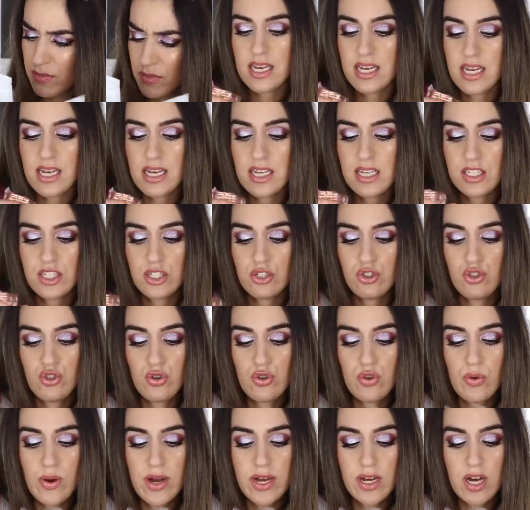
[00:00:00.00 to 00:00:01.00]
Is
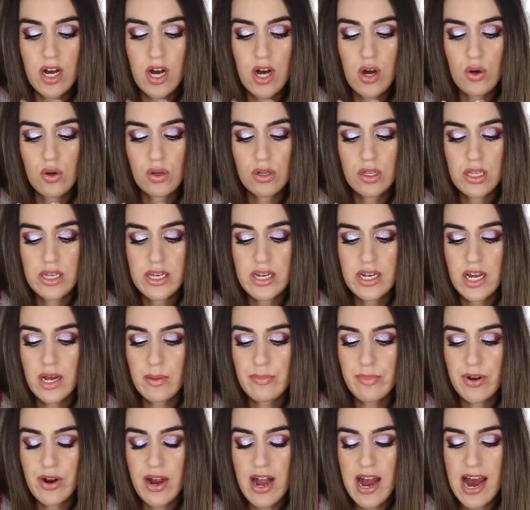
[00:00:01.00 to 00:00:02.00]
Gino & Co. Clean
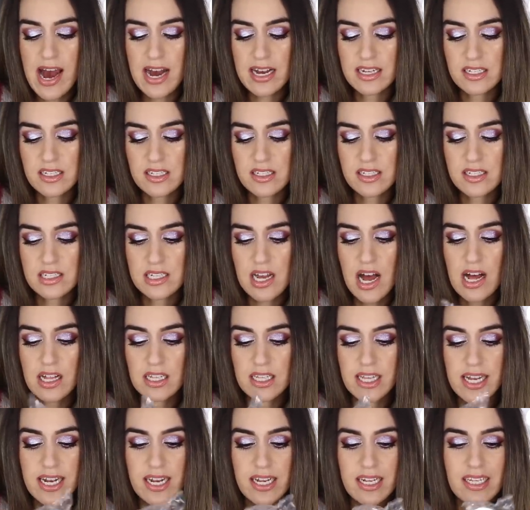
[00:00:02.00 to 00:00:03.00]
Up Your Act
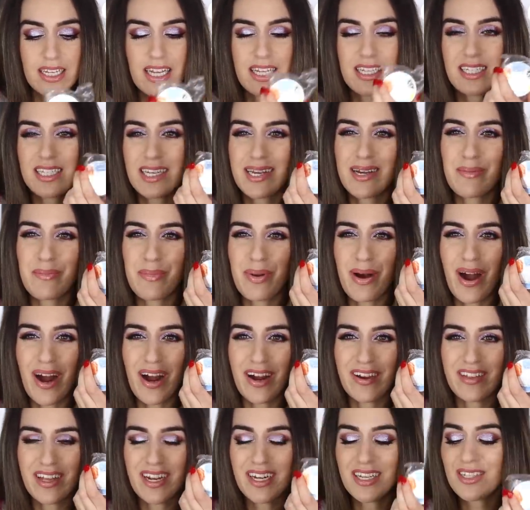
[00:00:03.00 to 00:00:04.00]
Solid Cleansing
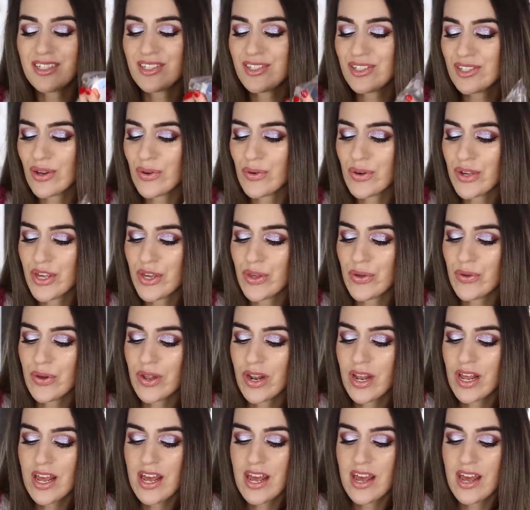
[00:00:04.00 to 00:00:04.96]
Bar. That is so cute.